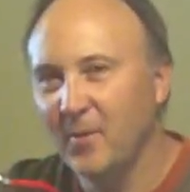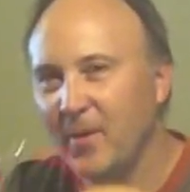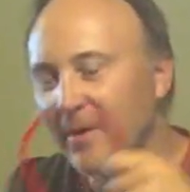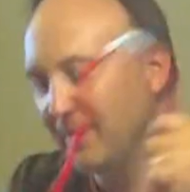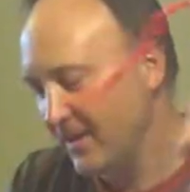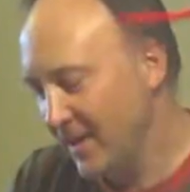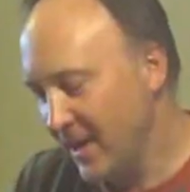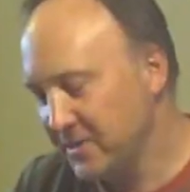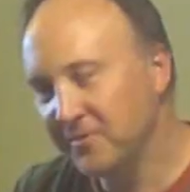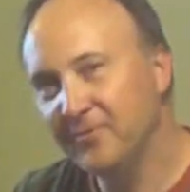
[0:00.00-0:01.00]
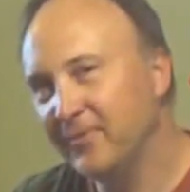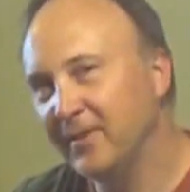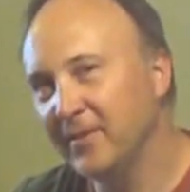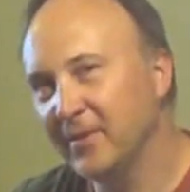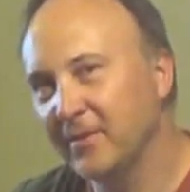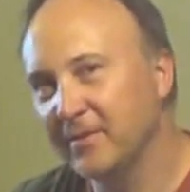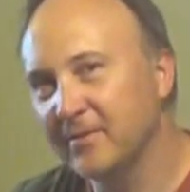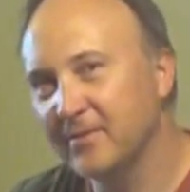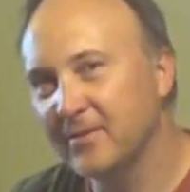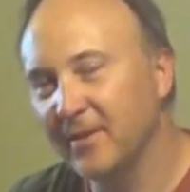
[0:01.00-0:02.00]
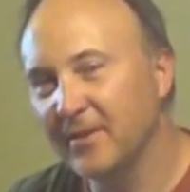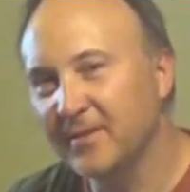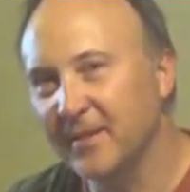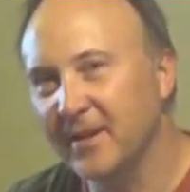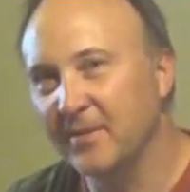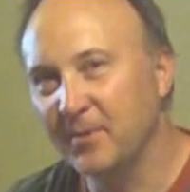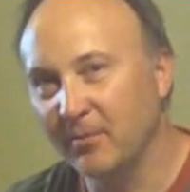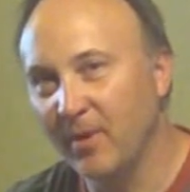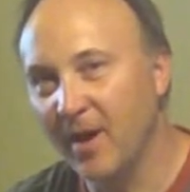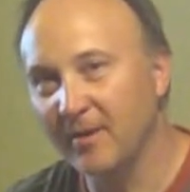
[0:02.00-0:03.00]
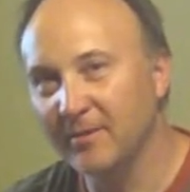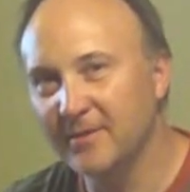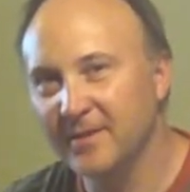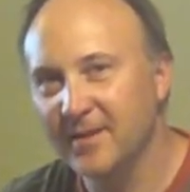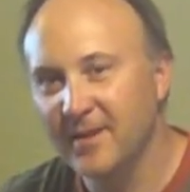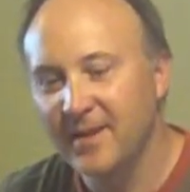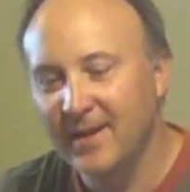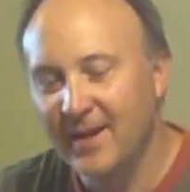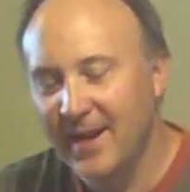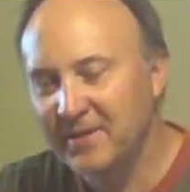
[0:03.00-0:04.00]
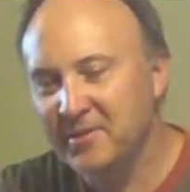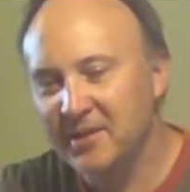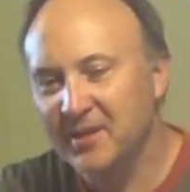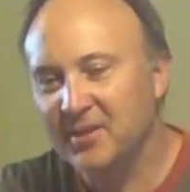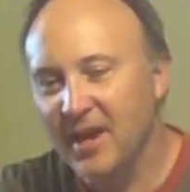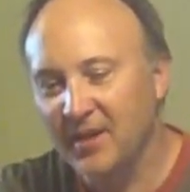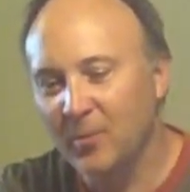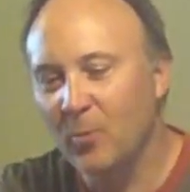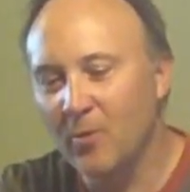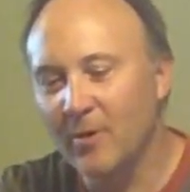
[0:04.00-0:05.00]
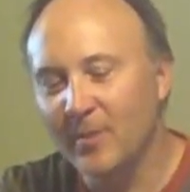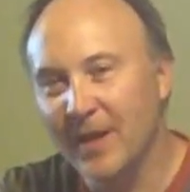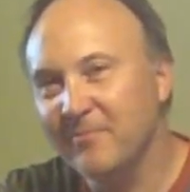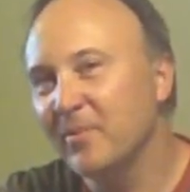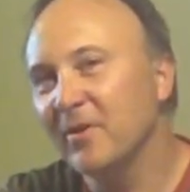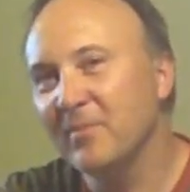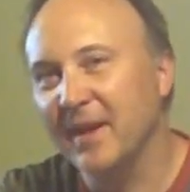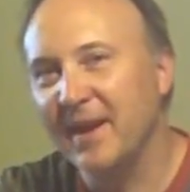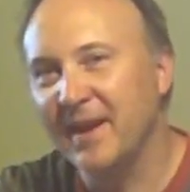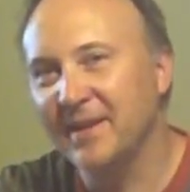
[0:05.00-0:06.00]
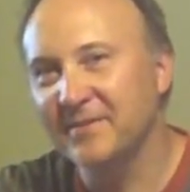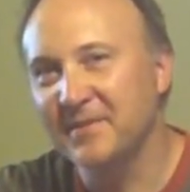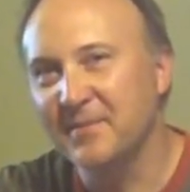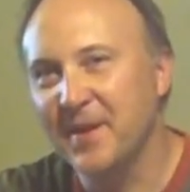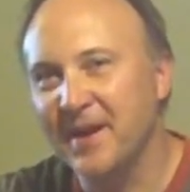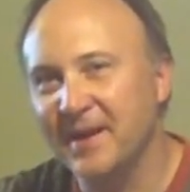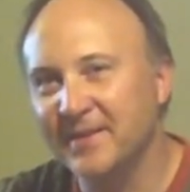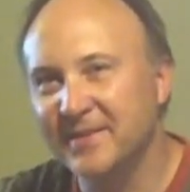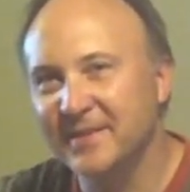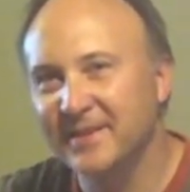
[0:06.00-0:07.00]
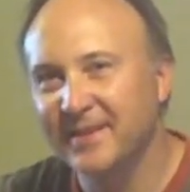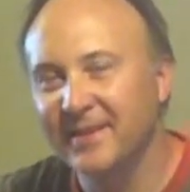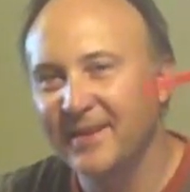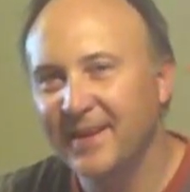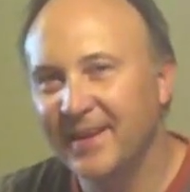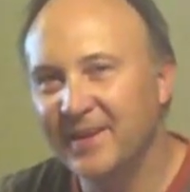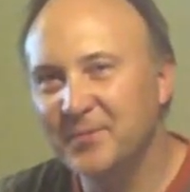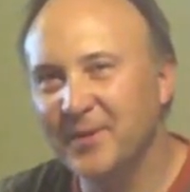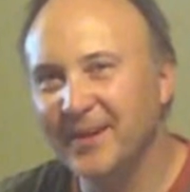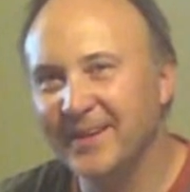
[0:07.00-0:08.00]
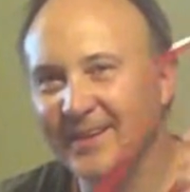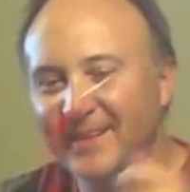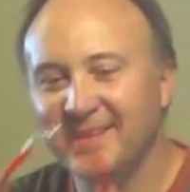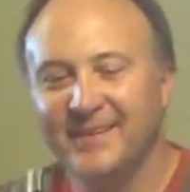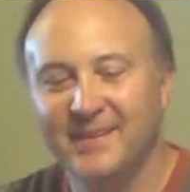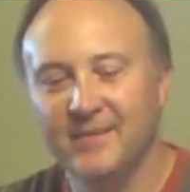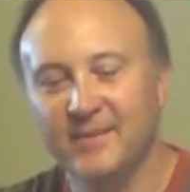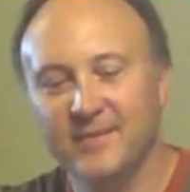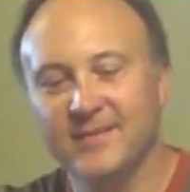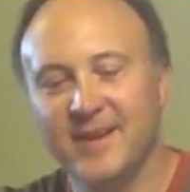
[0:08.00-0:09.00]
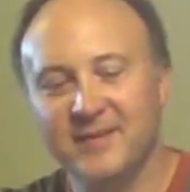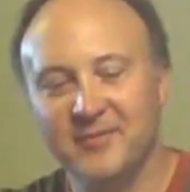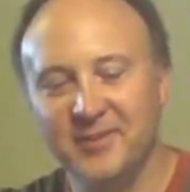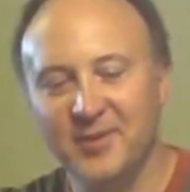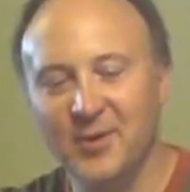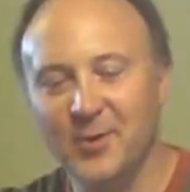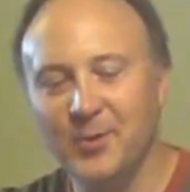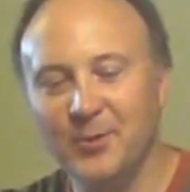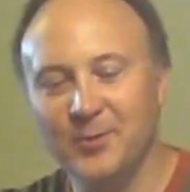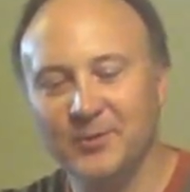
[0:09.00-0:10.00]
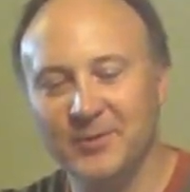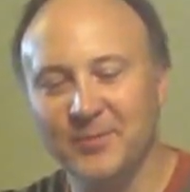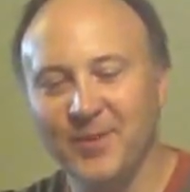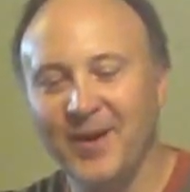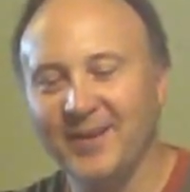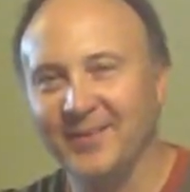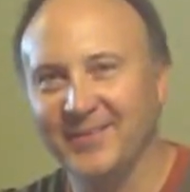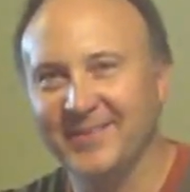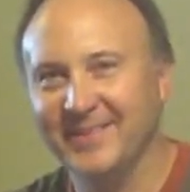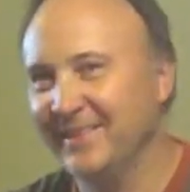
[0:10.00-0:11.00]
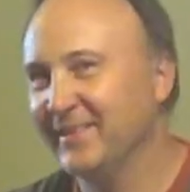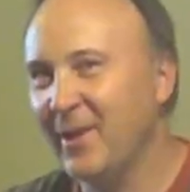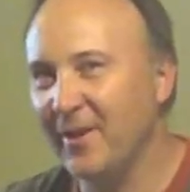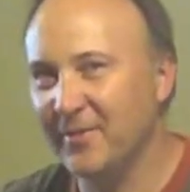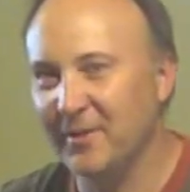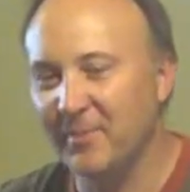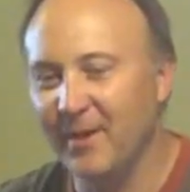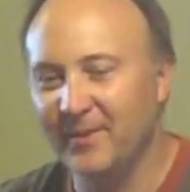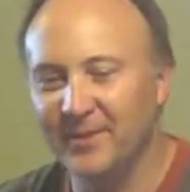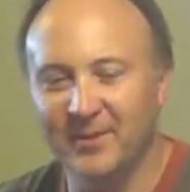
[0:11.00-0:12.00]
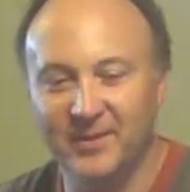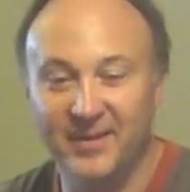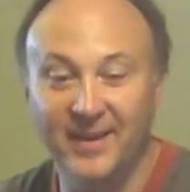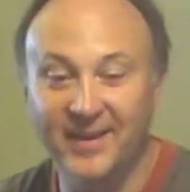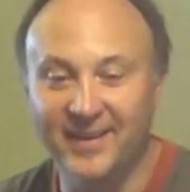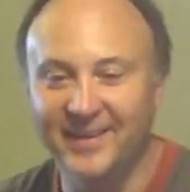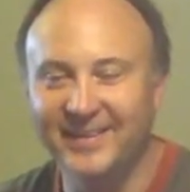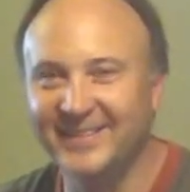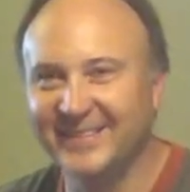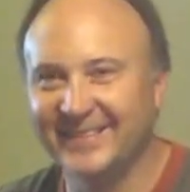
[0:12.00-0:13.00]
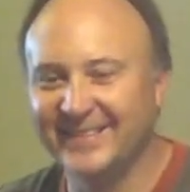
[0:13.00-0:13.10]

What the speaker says: Well, as you fill your salsa up, your bottles, it actually gets kind of warm, and I've burned my hands in the past. And guess what? This is actually to hold your bottles. A lot of you are probably going, duh.